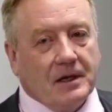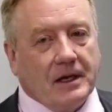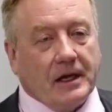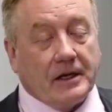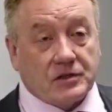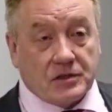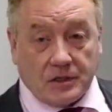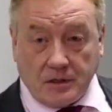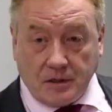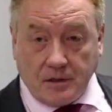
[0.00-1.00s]
It's
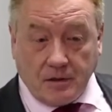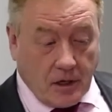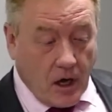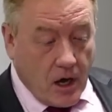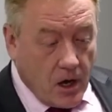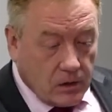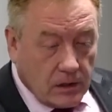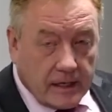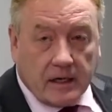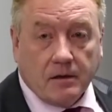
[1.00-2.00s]

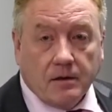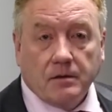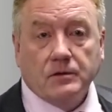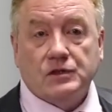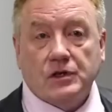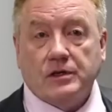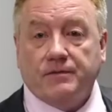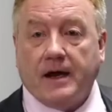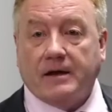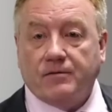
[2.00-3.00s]
only
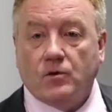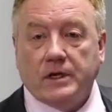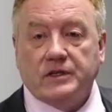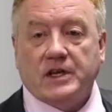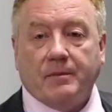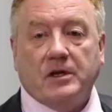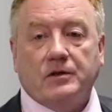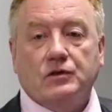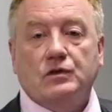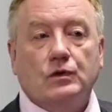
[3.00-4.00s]
certified fraud
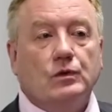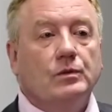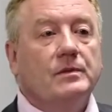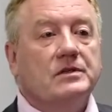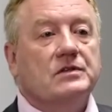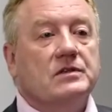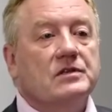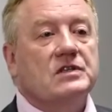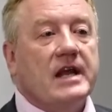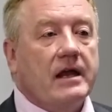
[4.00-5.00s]
examiners to whom this
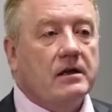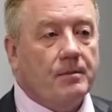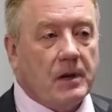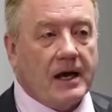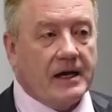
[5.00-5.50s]
standard applies.